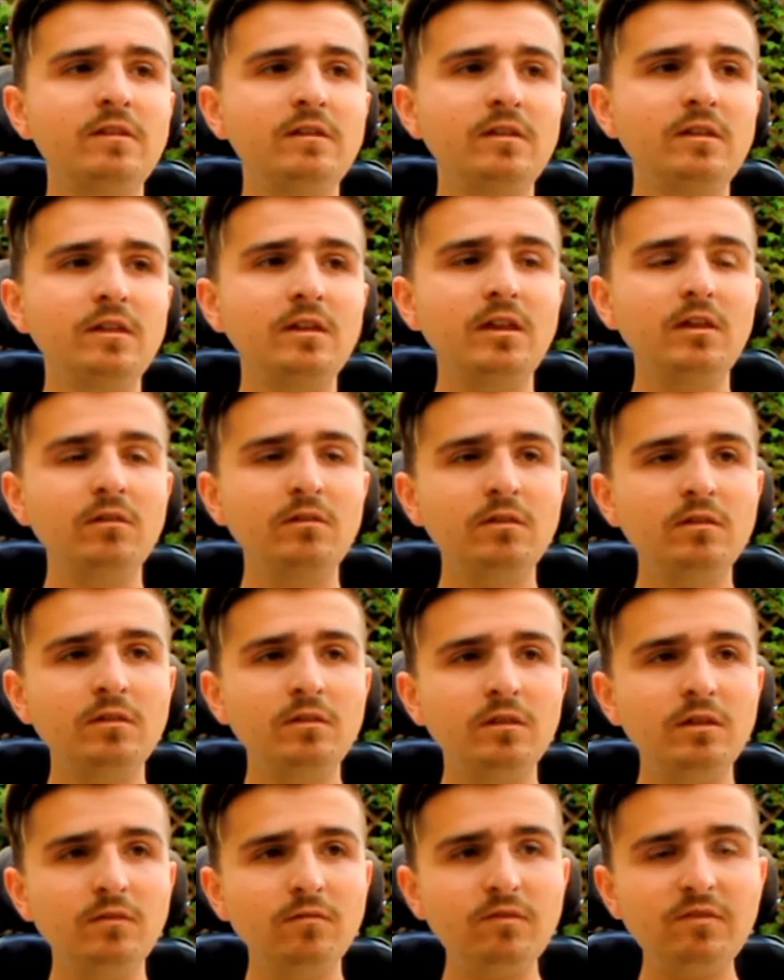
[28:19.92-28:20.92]
you know
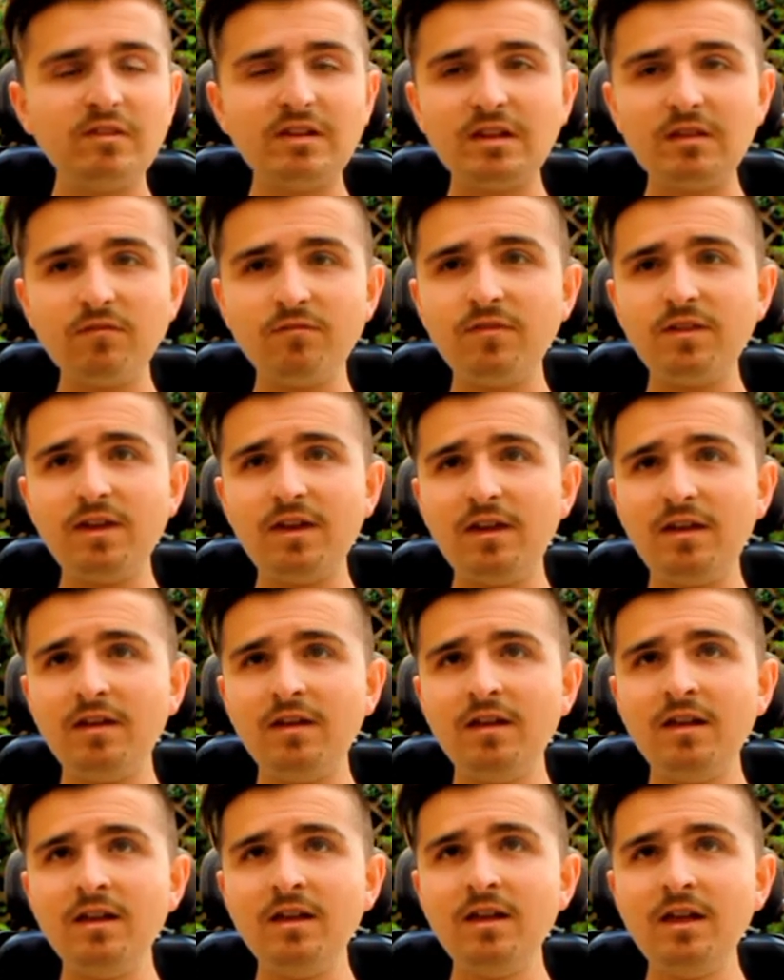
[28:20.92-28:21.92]
physically fit.
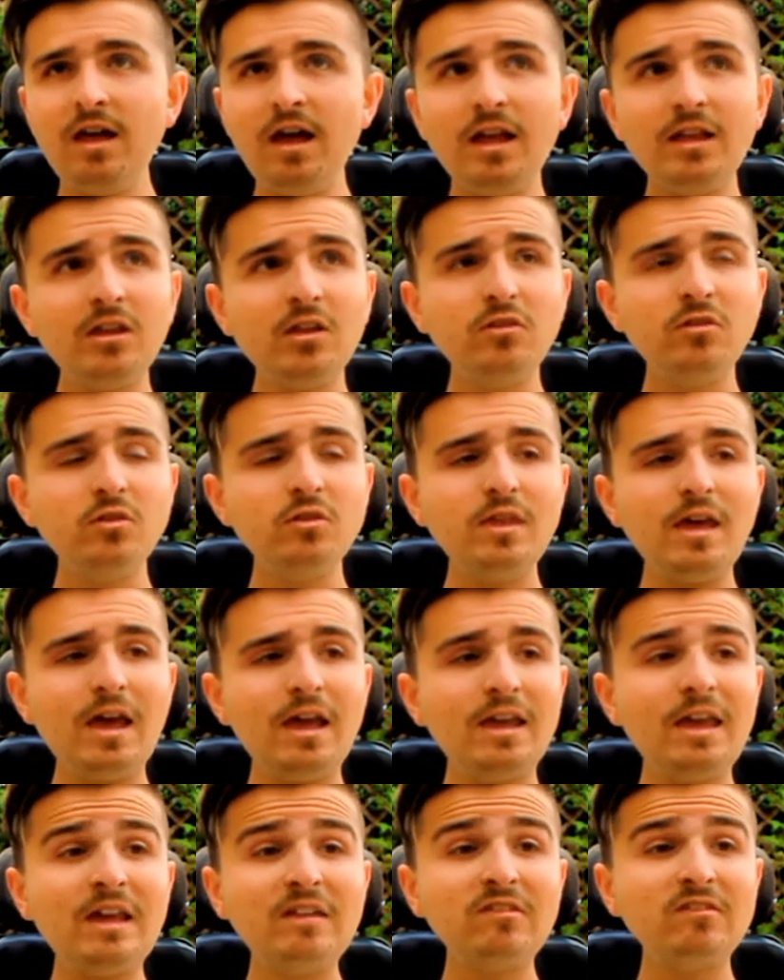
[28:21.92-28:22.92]
I don't do that. I
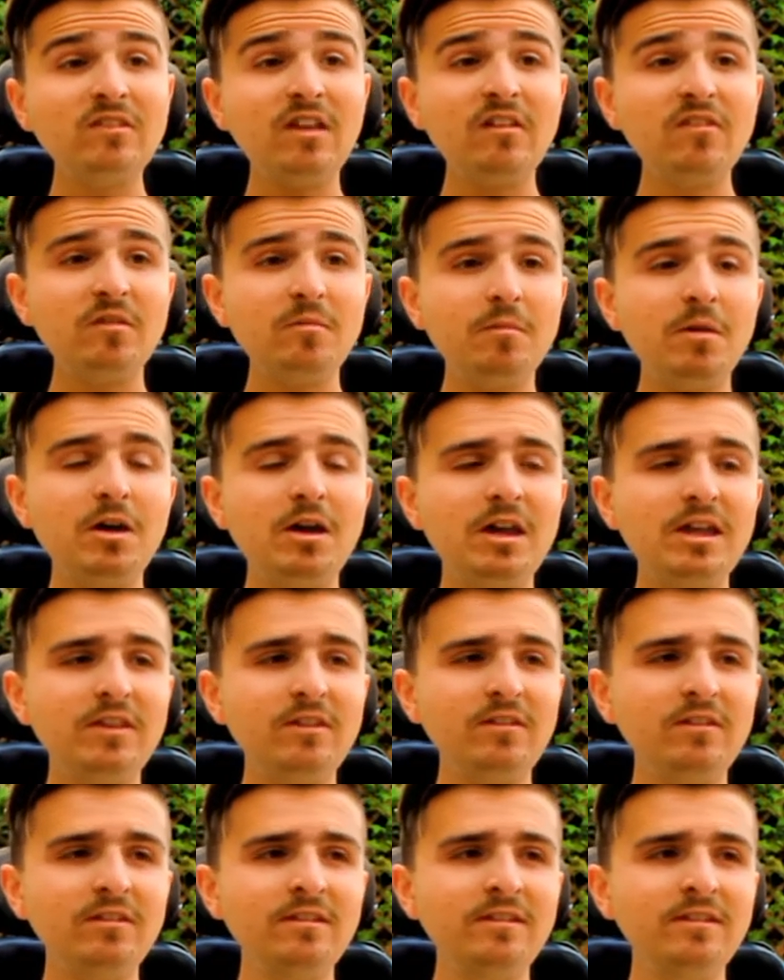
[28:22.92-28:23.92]
exercise the
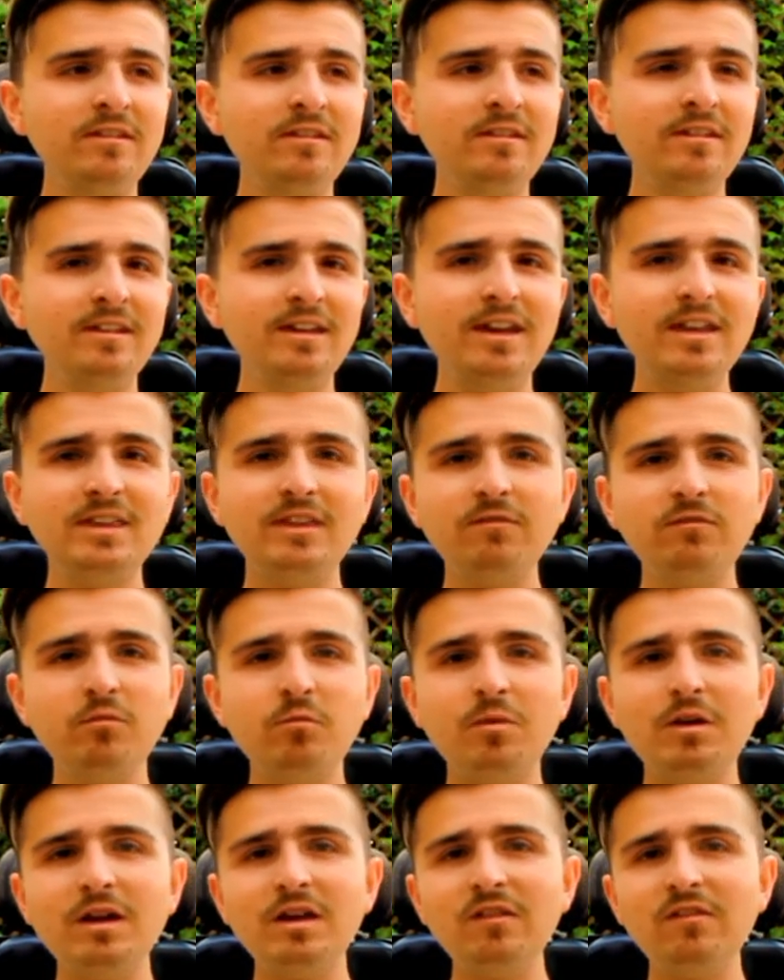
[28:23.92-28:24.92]
mind in different
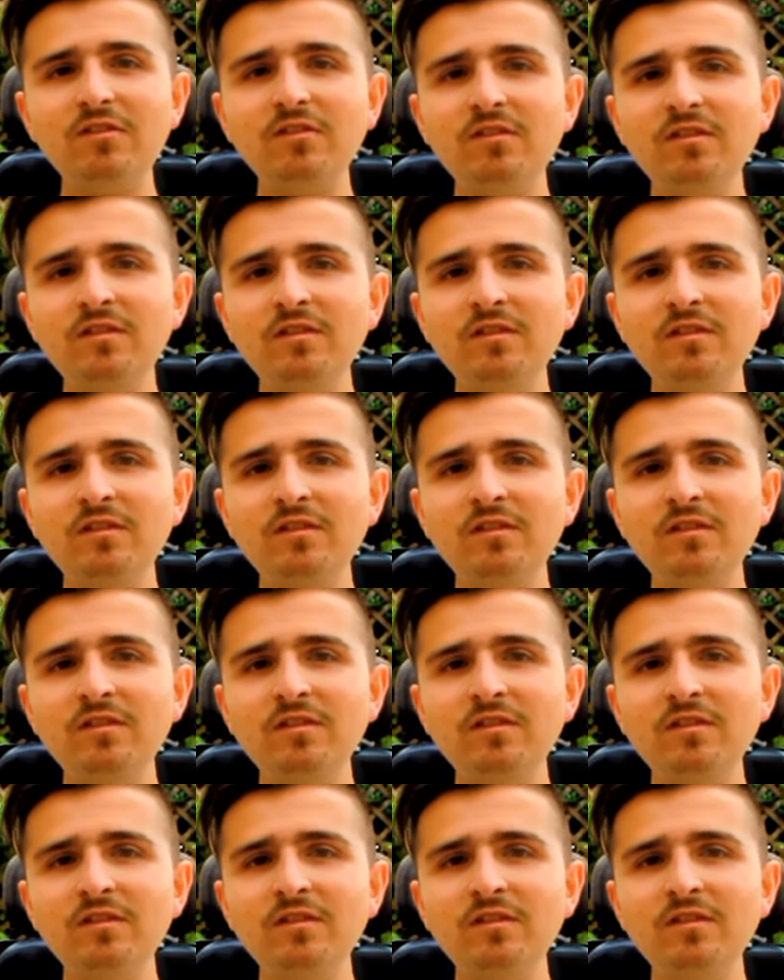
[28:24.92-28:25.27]
ways.